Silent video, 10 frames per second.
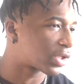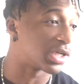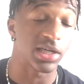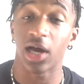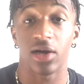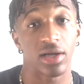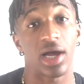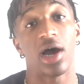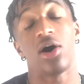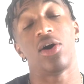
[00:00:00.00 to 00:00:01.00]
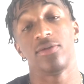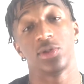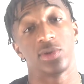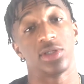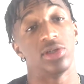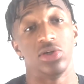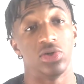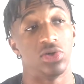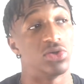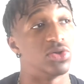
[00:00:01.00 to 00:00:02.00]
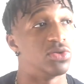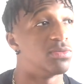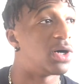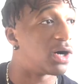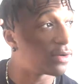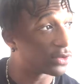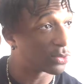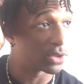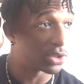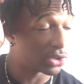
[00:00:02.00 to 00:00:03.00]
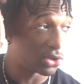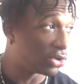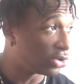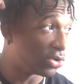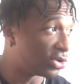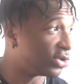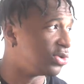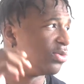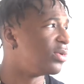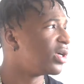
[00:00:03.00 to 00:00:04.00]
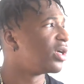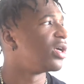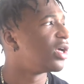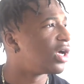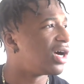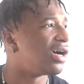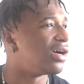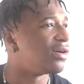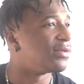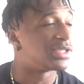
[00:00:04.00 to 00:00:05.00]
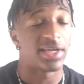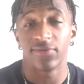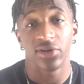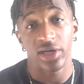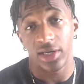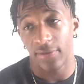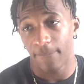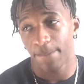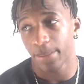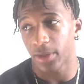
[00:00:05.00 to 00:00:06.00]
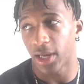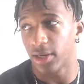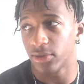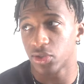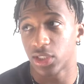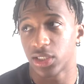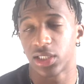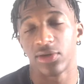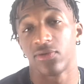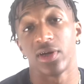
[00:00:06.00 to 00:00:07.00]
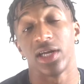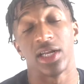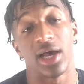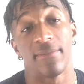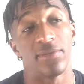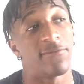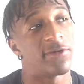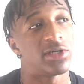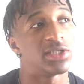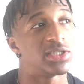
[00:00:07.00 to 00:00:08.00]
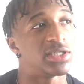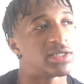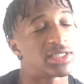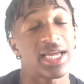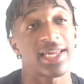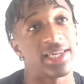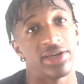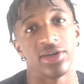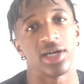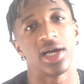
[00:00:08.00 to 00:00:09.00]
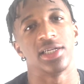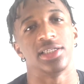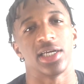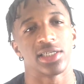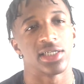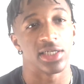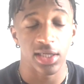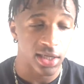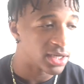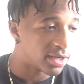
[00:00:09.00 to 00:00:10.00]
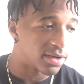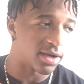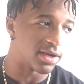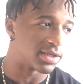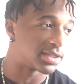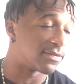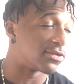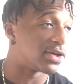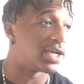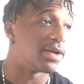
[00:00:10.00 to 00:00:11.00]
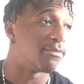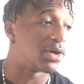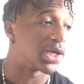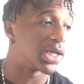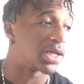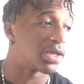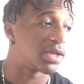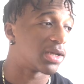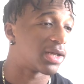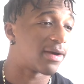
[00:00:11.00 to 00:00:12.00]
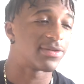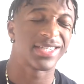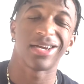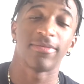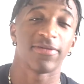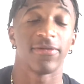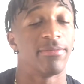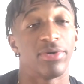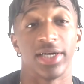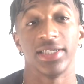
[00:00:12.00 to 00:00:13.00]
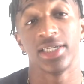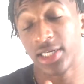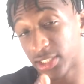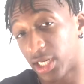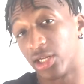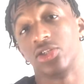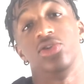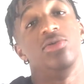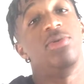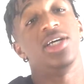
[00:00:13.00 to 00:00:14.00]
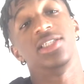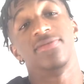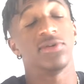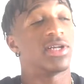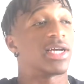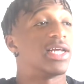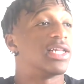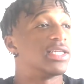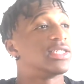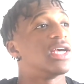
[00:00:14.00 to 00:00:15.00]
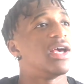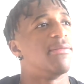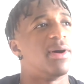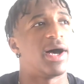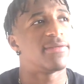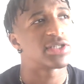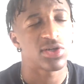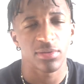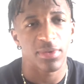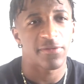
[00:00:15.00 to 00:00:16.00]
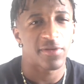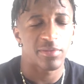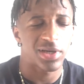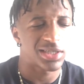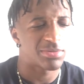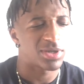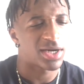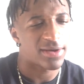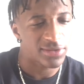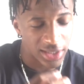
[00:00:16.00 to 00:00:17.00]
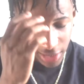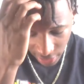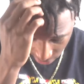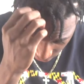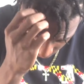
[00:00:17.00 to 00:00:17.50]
Because I always wanted to do YouTube. I always wanted to do YouTube in 10th grade. Like, since 10th grade, and I'm second year of college, actually. 10th grade, but I was telling my friend Bryce, shout out to you, Bryce, if you're looking at this, but I was talking to my friend Bryce, bro. I was like,